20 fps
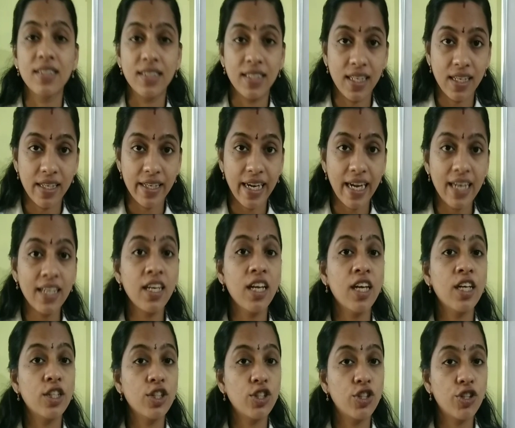
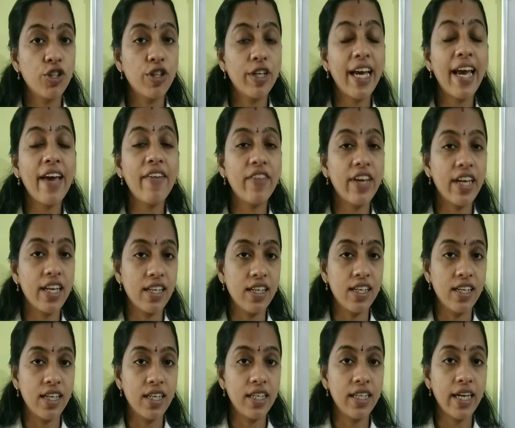Children, today we
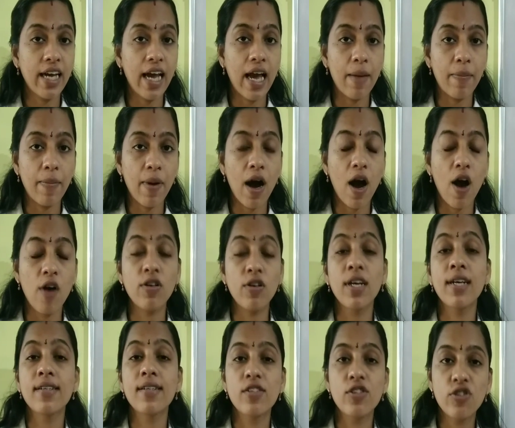learned
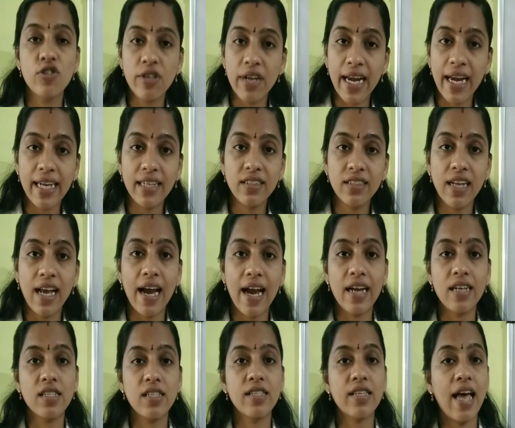about straight
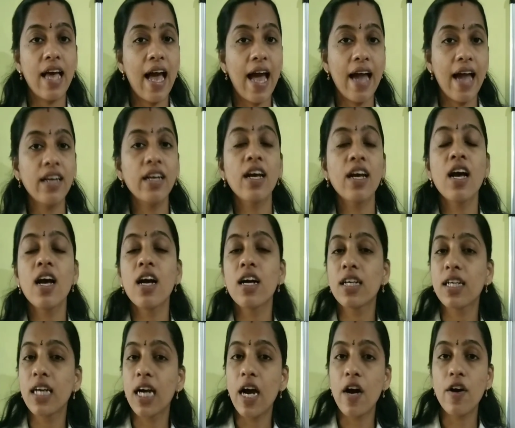lines and
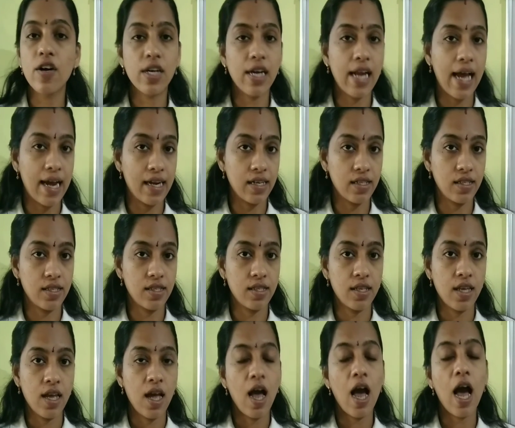curved lines.
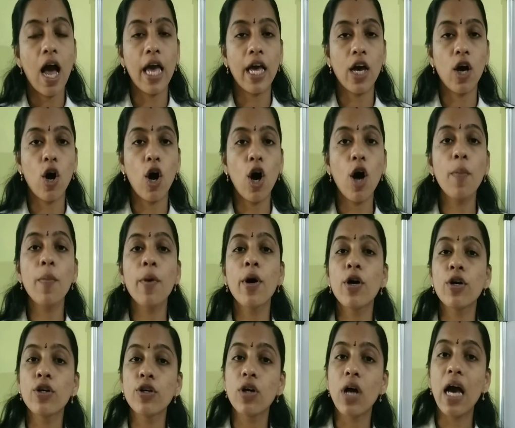I
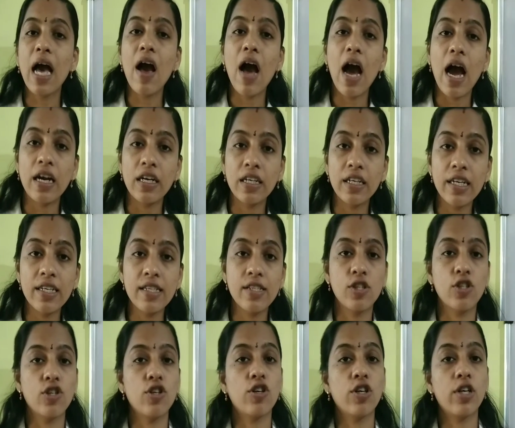hope you have
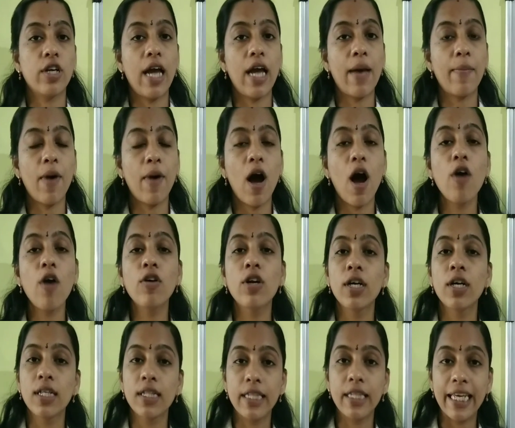understood
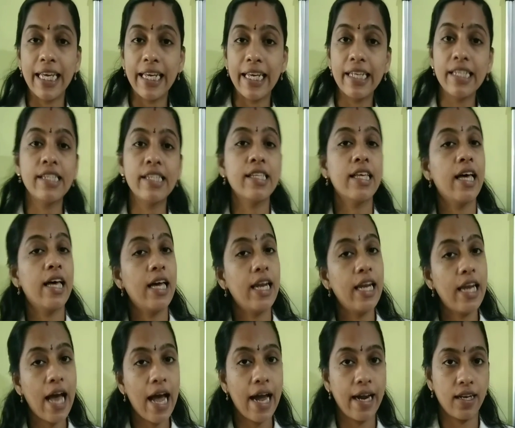about these
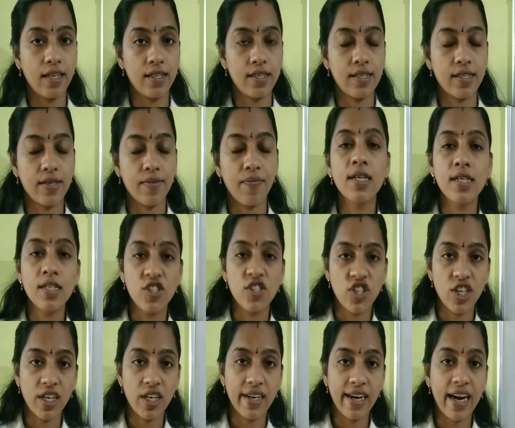lines.
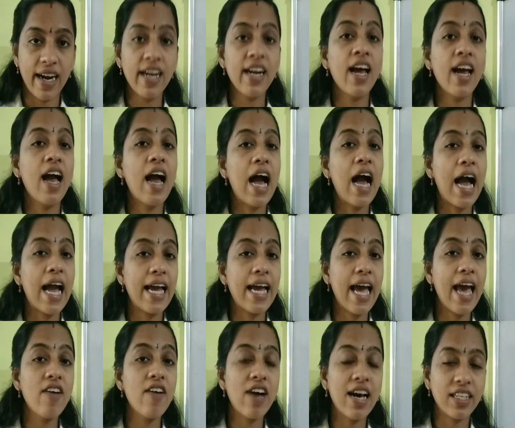Children, I
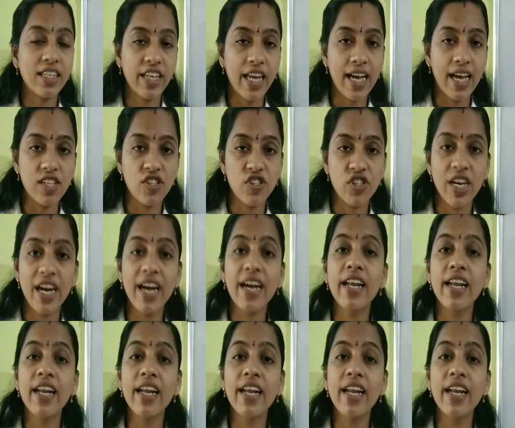have attached